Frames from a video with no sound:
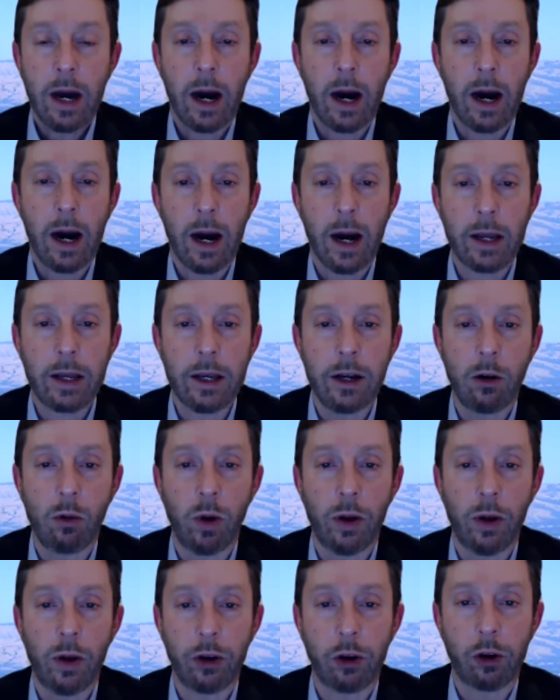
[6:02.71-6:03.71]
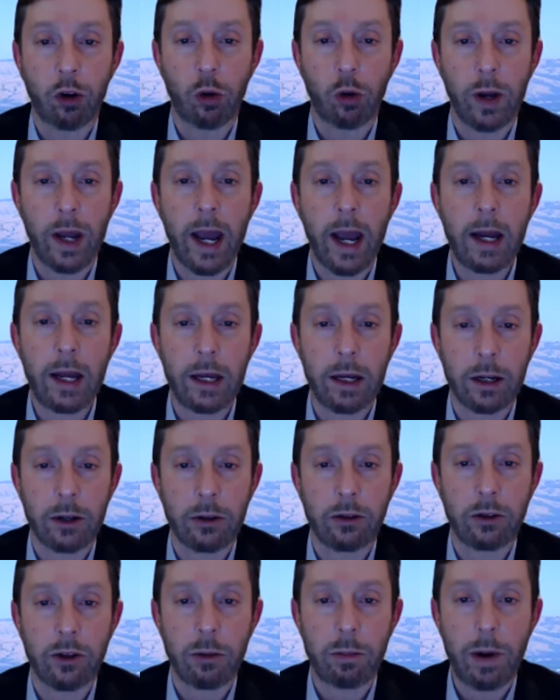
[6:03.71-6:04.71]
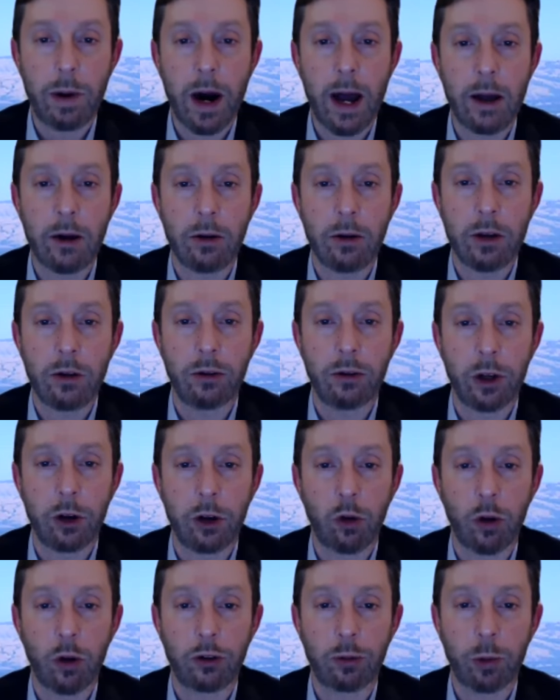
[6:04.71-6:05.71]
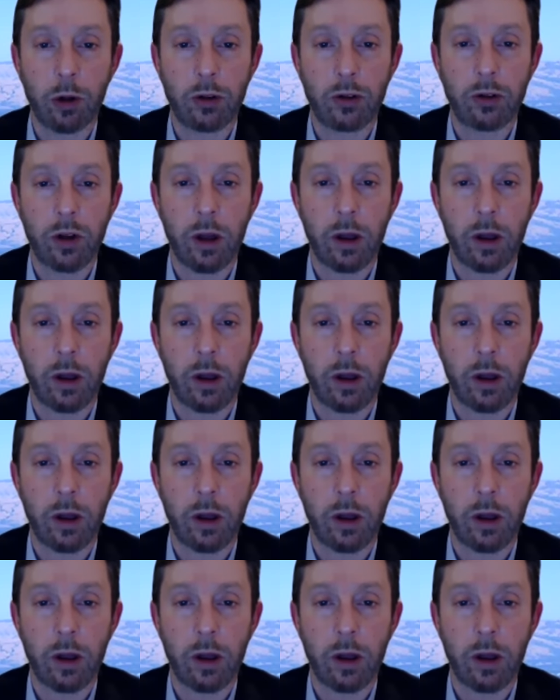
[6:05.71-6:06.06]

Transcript: what they're creating in a synth bio using CRISPR